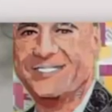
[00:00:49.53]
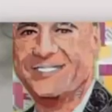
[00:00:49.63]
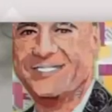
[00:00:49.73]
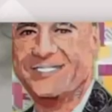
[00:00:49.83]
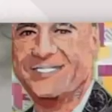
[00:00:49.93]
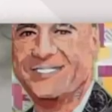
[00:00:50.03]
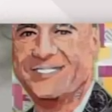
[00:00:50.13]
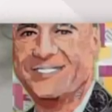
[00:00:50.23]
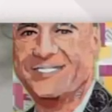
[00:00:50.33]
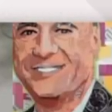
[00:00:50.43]

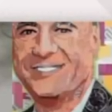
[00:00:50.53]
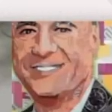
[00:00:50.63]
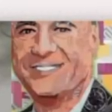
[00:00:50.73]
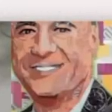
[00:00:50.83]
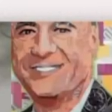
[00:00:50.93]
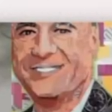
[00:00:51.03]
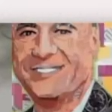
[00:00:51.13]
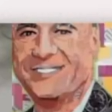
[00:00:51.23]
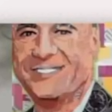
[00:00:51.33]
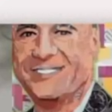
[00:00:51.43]

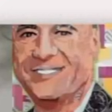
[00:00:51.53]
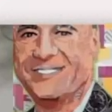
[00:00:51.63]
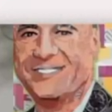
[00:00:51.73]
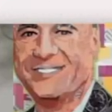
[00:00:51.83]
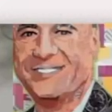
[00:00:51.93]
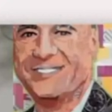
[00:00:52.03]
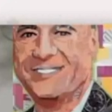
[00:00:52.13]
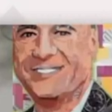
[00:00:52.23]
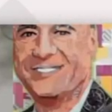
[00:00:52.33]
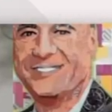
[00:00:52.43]

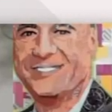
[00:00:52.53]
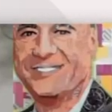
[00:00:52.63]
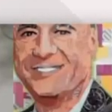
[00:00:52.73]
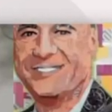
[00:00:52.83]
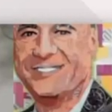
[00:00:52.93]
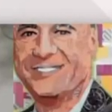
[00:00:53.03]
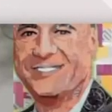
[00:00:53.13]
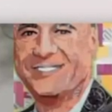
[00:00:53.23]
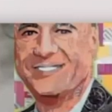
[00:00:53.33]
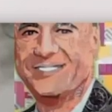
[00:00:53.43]

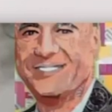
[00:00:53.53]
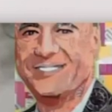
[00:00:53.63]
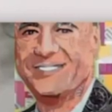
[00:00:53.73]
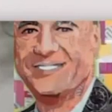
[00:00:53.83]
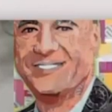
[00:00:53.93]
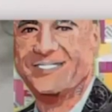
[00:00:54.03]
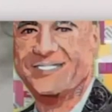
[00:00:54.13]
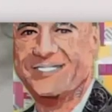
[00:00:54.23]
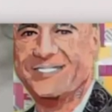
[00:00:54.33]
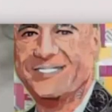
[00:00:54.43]

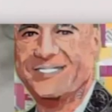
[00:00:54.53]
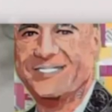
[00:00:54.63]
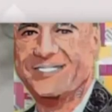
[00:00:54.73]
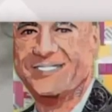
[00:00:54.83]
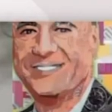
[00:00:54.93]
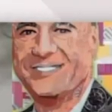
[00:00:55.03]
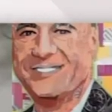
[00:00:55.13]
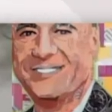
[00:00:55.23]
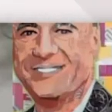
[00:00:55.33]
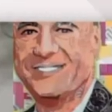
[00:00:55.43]

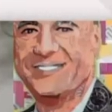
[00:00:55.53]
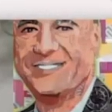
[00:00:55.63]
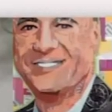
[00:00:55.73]
The person shown says nothing.